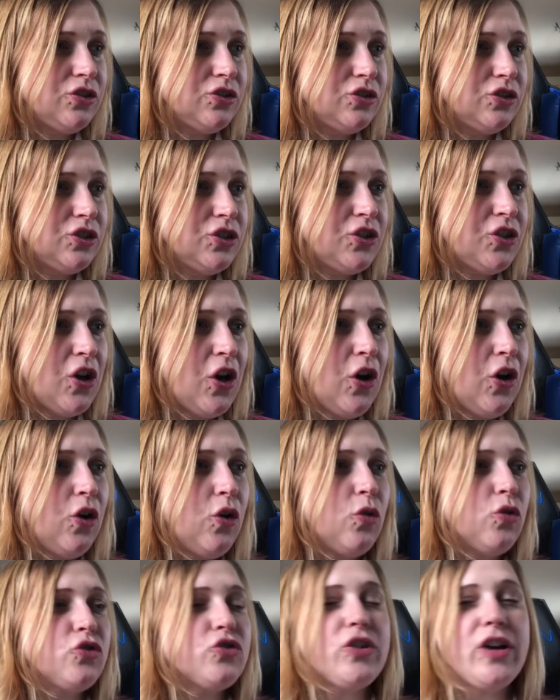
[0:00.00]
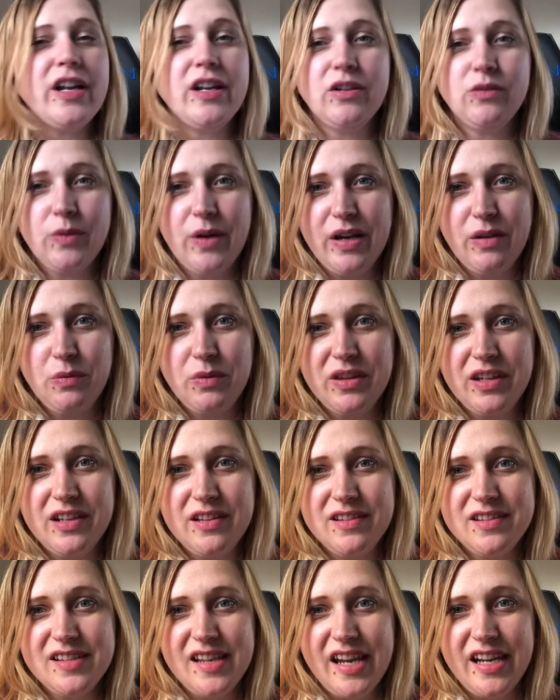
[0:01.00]
So try to write with
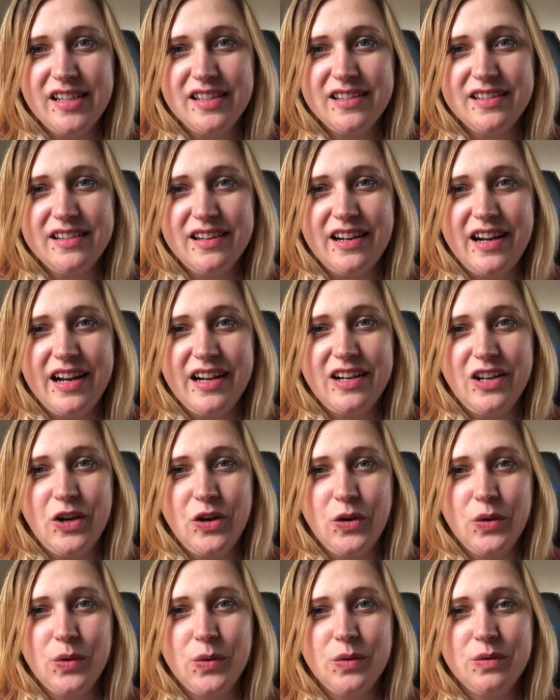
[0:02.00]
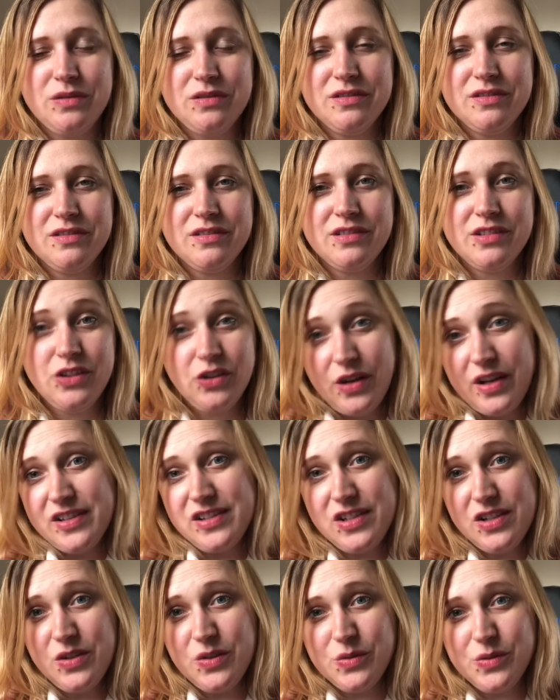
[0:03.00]
insight. And I know you guys
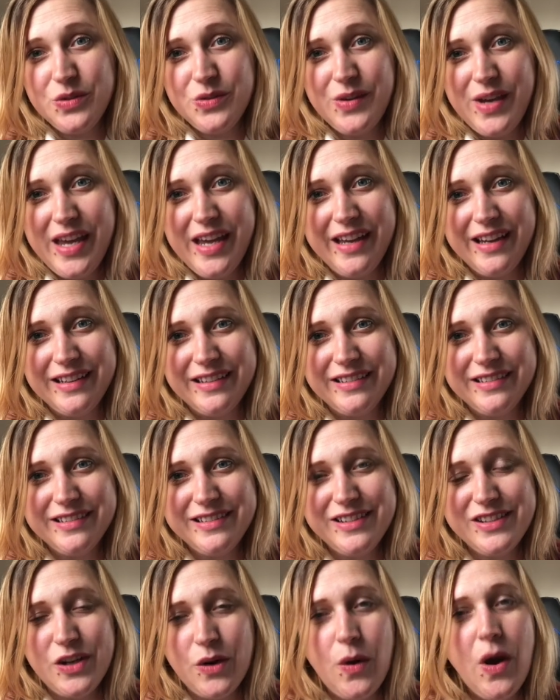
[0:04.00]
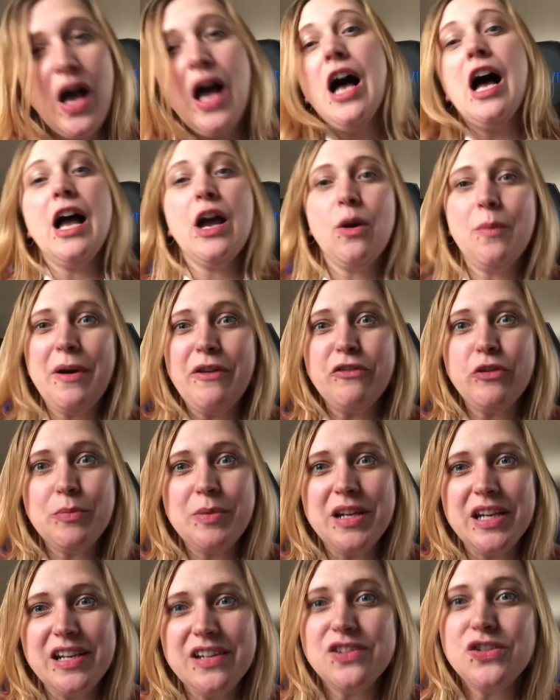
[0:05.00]
do, you can. So I hope
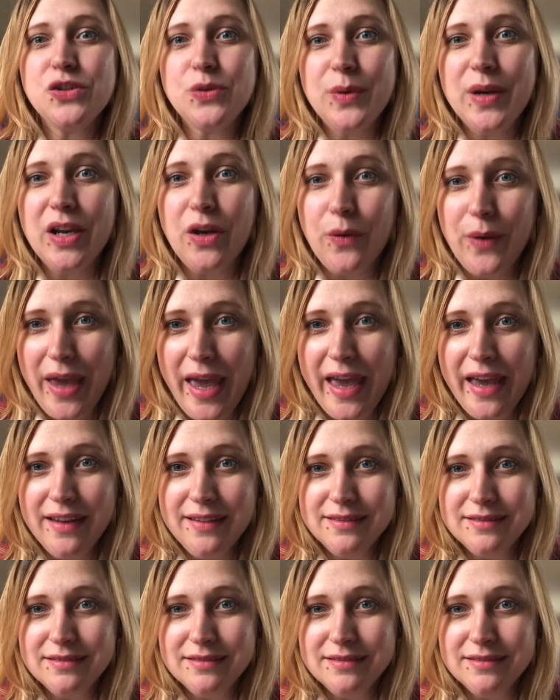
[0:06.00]
everybody is doing okay.